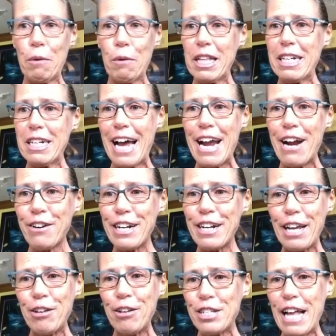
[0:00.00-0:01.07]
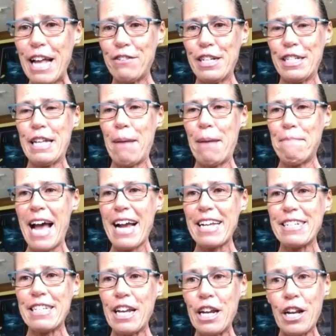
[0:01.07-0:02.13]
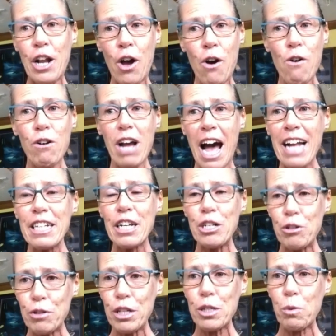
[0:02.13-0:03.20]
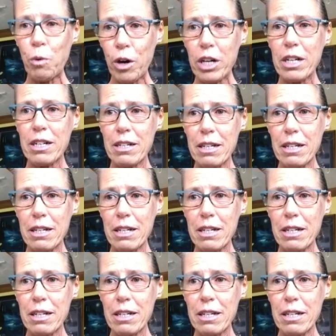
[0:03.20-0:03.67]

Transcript: really tired, and I used to have to step back and say, God can do this work